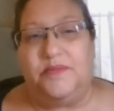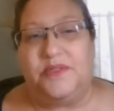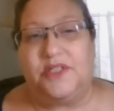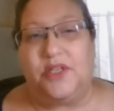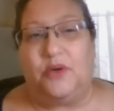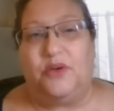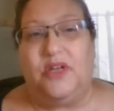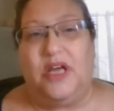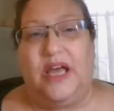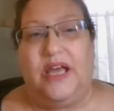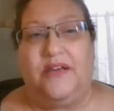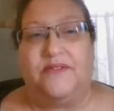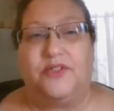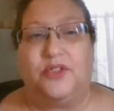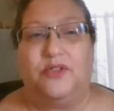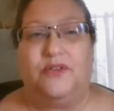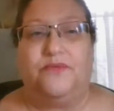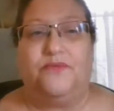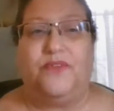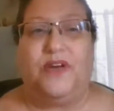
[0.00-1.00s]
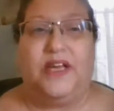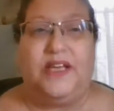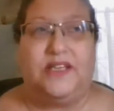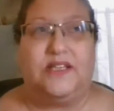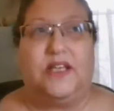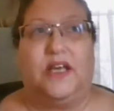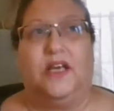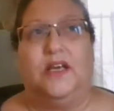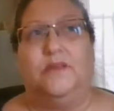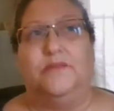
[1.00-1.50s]
So I have to
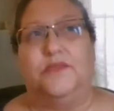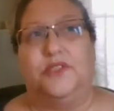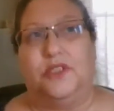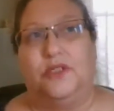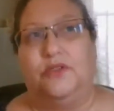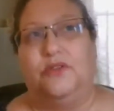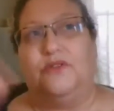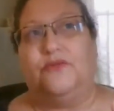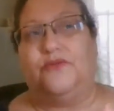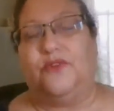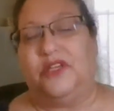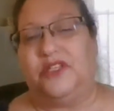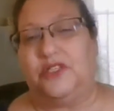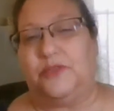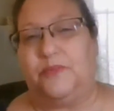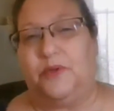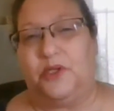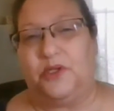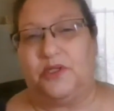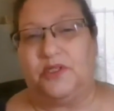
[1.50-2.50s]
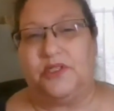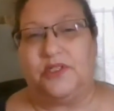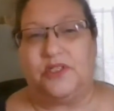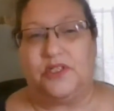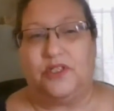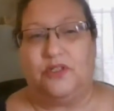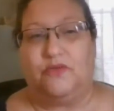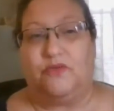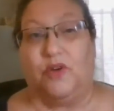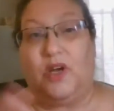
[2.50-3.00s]
invite them to
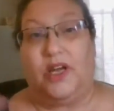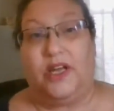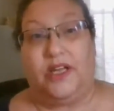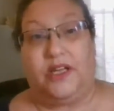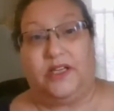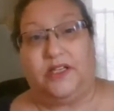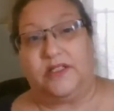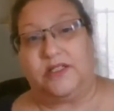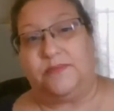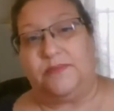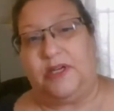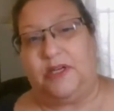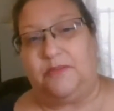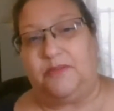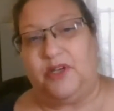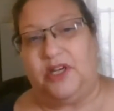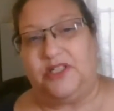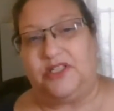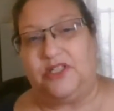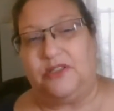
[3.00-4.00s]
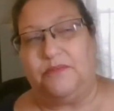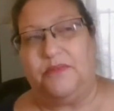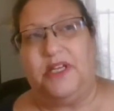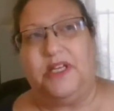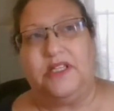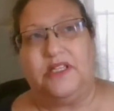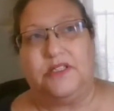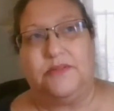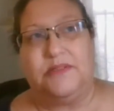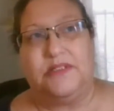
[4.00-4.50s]
FreshBooks, to Write, because my project
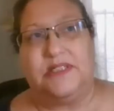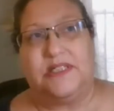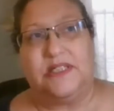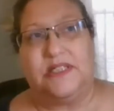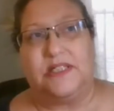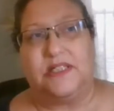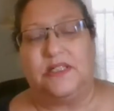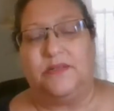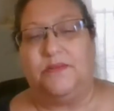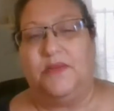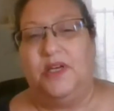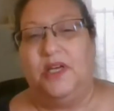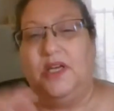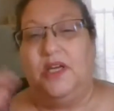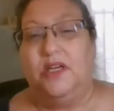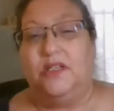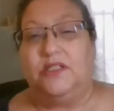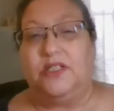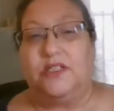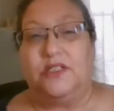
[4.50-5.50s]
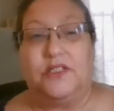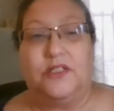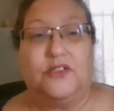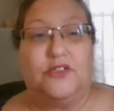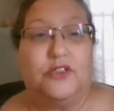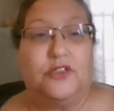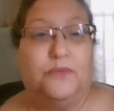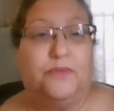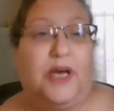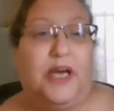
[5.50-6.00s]
management system, to
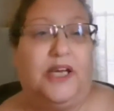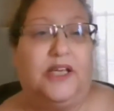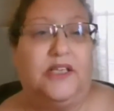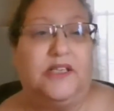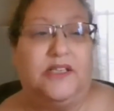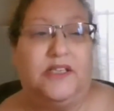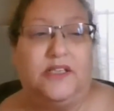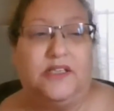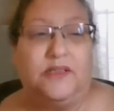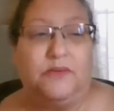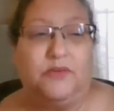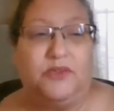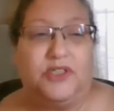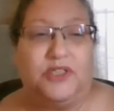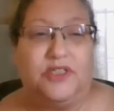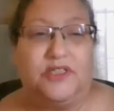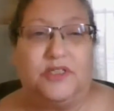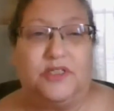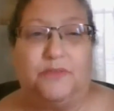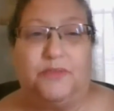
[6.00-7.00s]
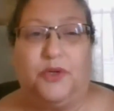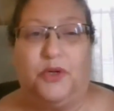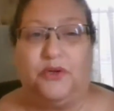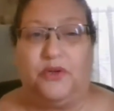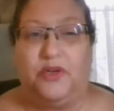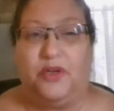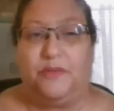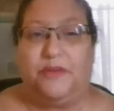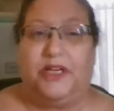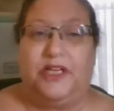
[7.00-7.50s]
Social Pilot, which is a
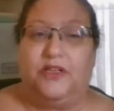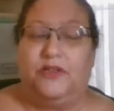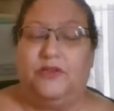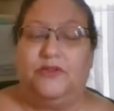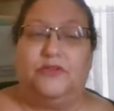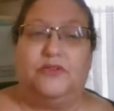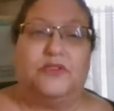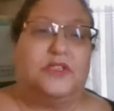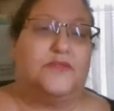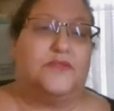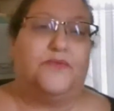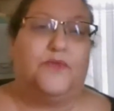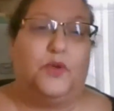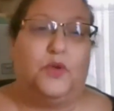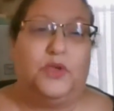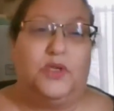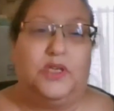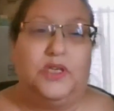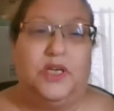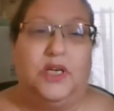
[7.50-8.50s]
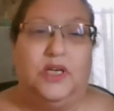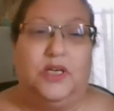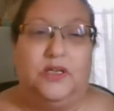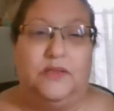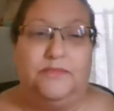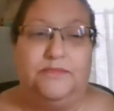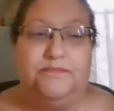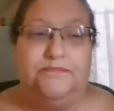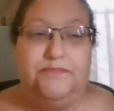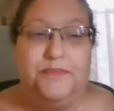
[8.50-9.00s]
program I use for,
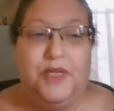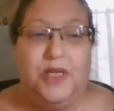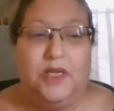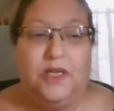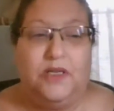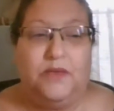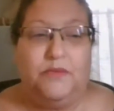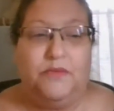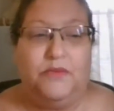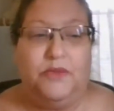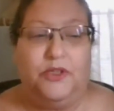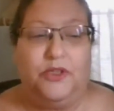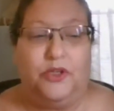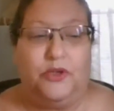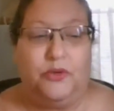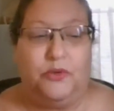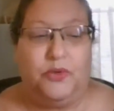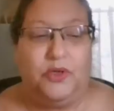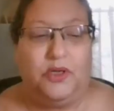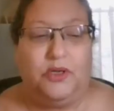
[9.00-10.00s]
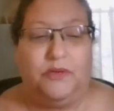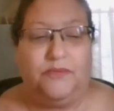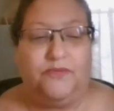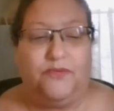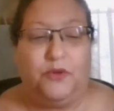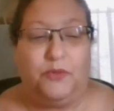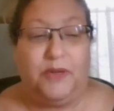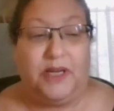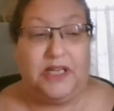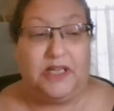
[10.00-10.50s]

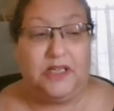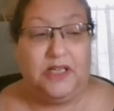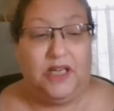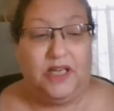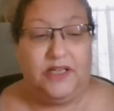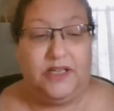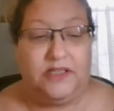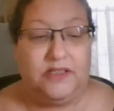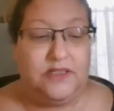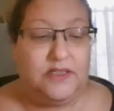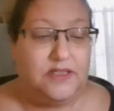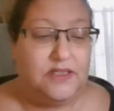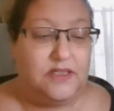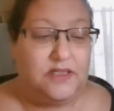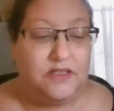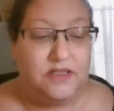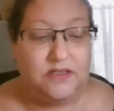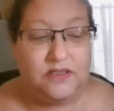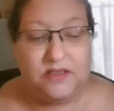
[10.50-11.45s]
for my clients.